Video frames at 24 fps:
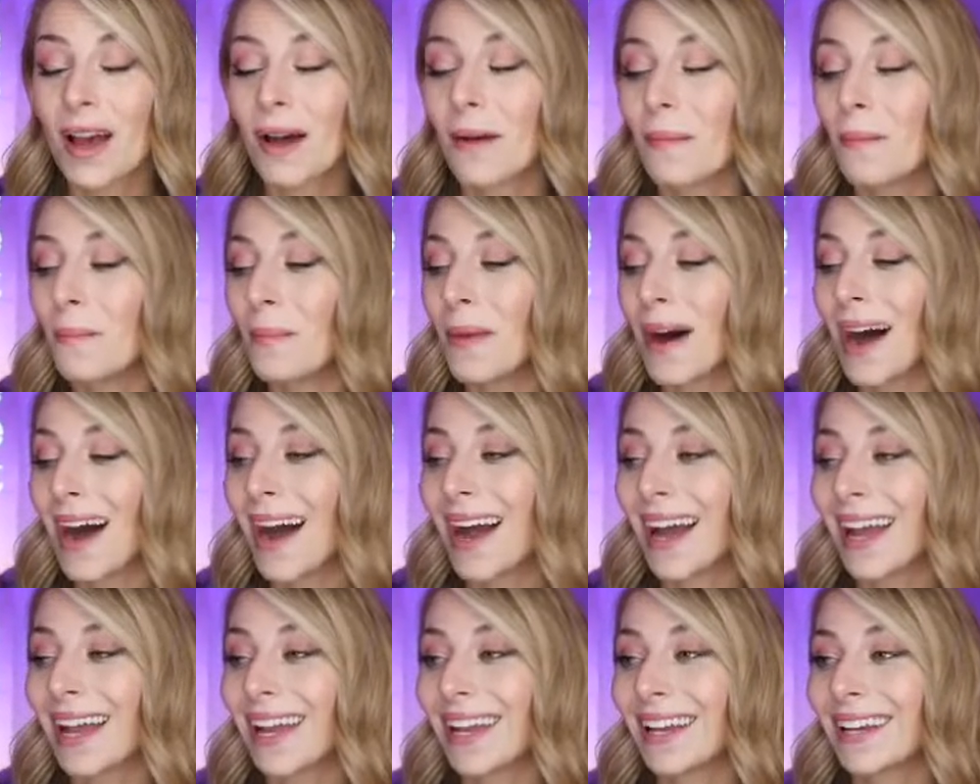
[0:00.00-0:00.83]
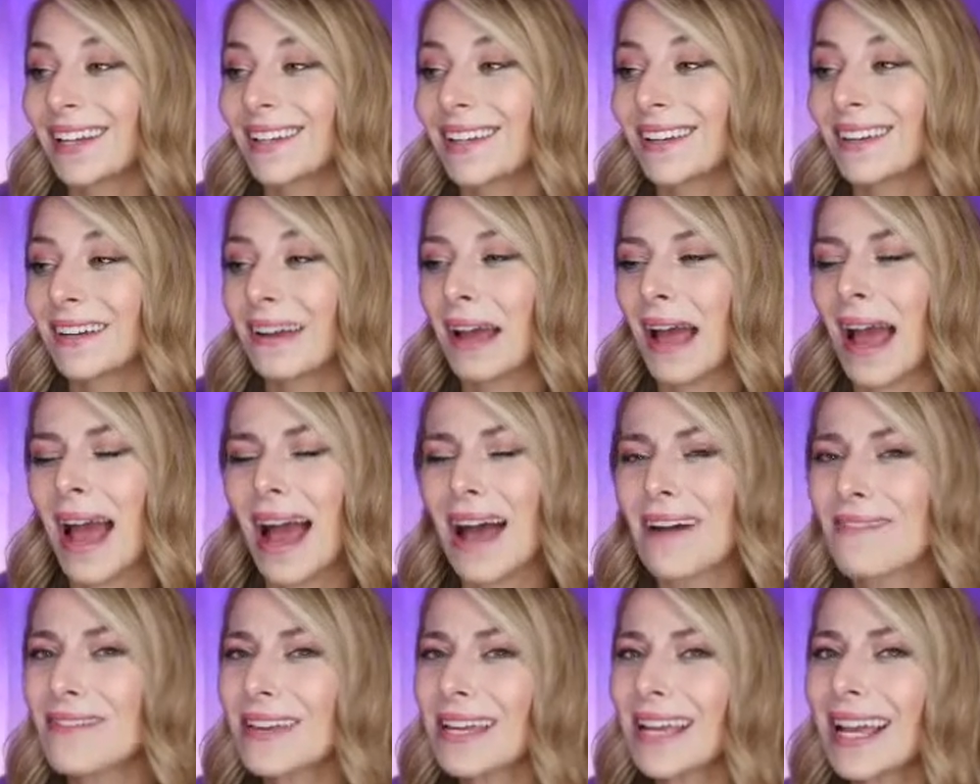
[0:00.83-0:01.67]
by
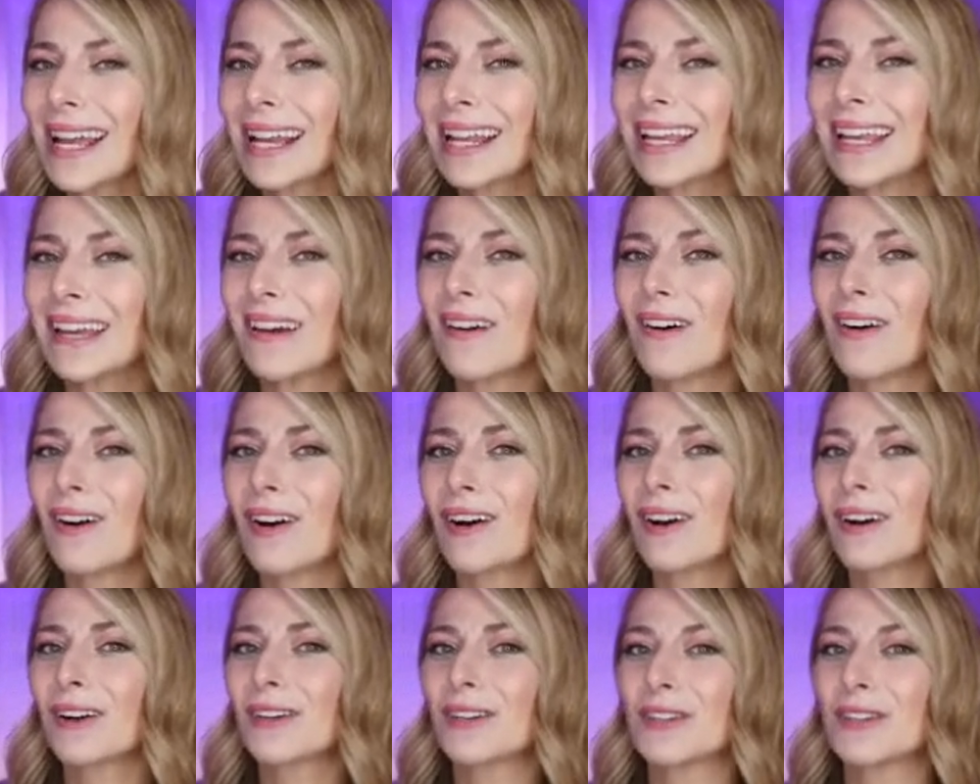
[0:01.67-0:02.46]
having any hard